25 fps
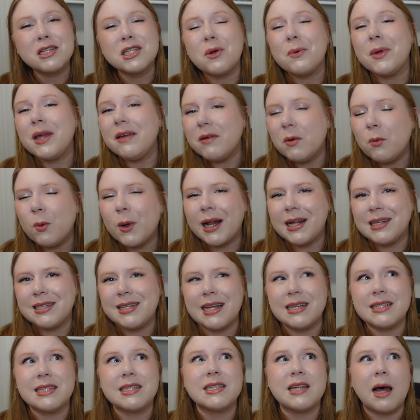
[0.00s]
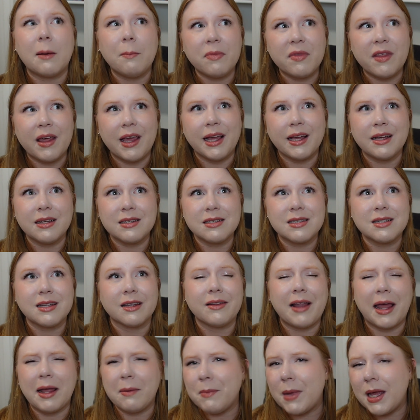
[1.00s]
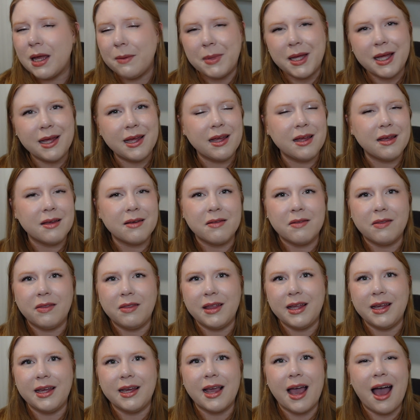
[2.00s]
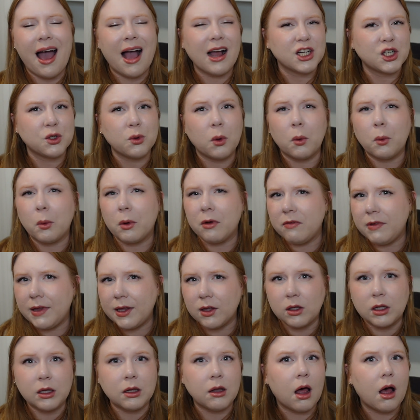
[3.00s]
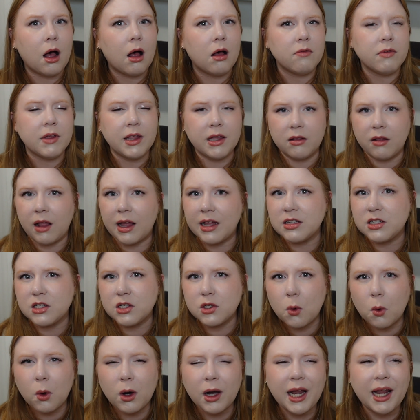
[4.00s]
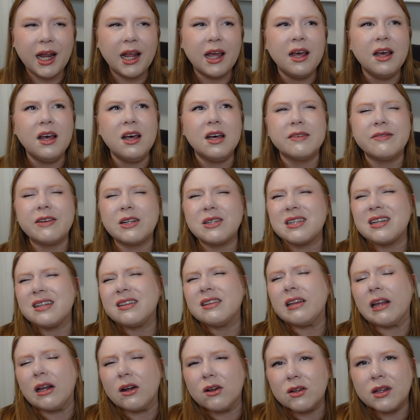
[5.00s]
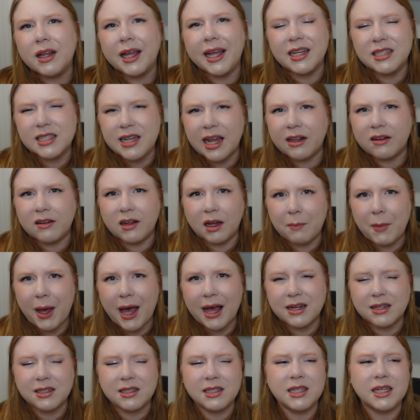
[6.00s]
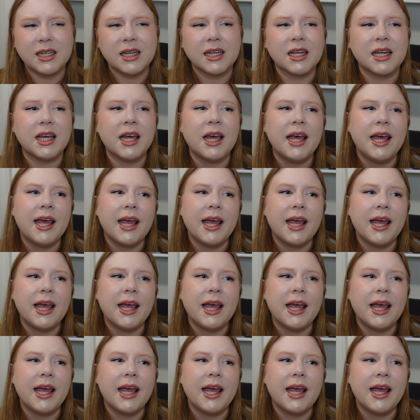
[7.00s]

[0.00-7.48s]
So even when I say some things, like maybe the actual reveal of Eli's story felt a little anticlimactic